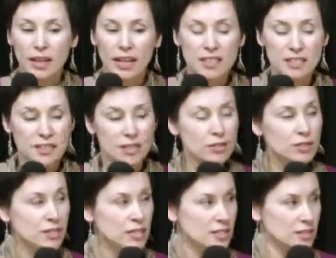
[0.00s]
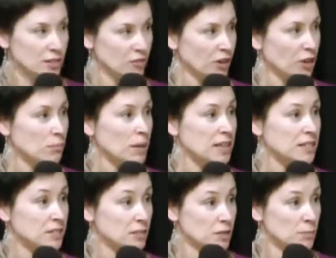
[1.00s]
And I noticed that it felt
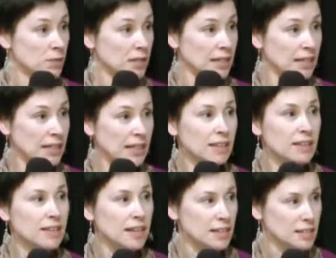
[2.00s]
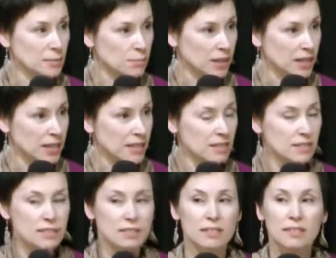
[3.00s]
better to be in that
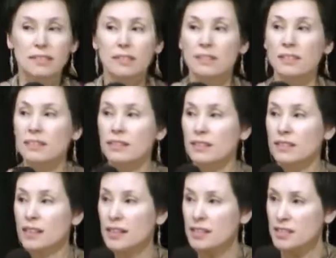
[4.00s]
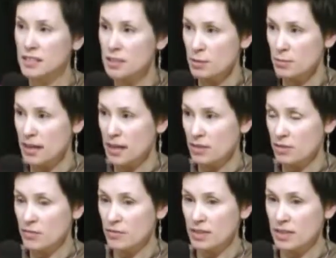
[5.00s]
space than it did to be
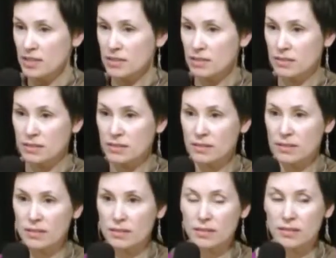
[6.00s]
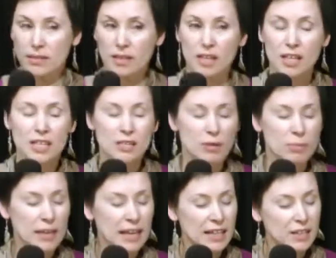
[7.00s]
out of it. So I
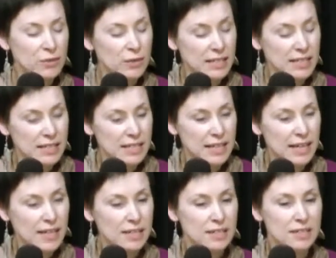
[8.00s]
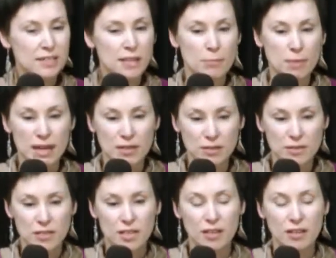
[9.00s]
began to extend the amount
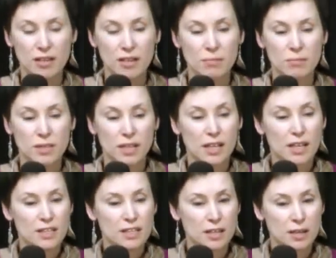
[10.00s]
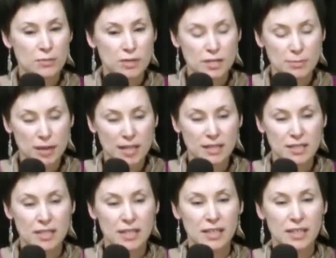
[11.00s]
of time that I was
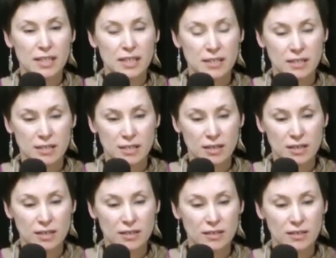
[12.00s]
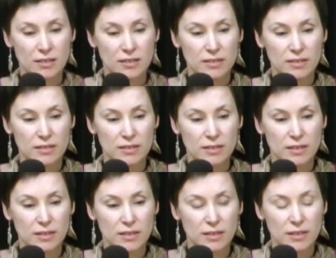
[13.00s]
spending in silence.
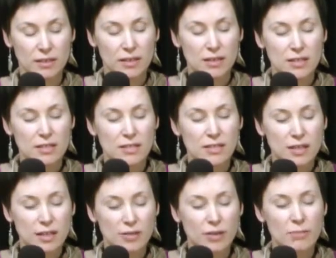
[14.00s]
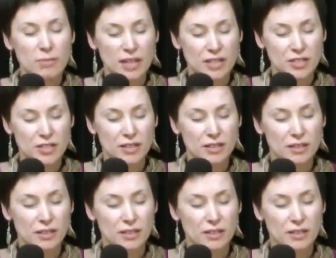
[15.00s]
So imagine